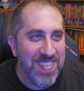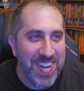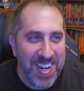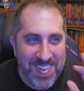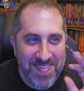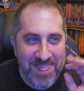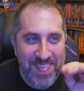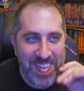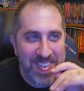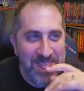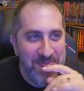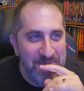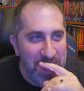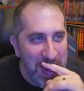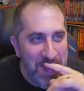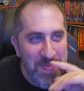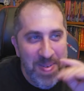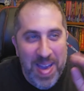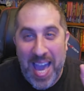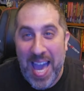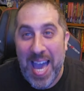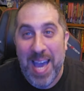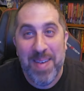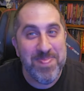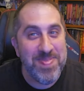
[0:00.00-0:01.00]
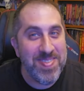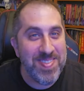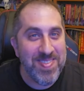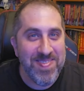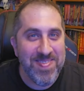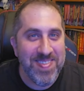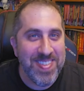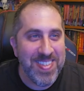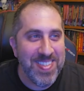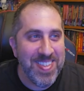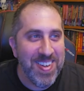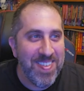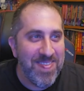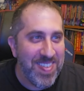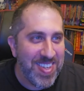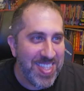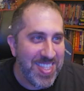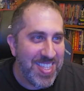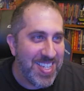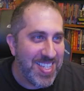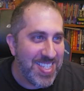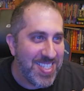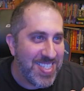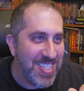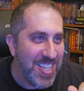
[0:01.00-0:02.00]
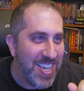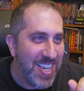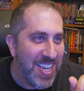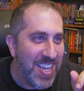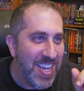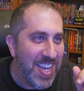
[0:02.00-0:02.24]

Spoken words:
I'm absolutely loving this.